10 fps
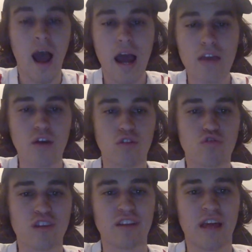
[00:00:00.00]
I thought
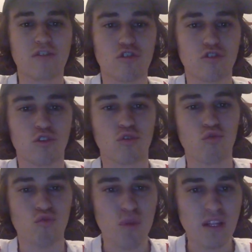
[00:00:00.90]
Trey Lance looked
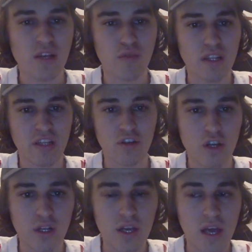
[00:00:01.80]
really good.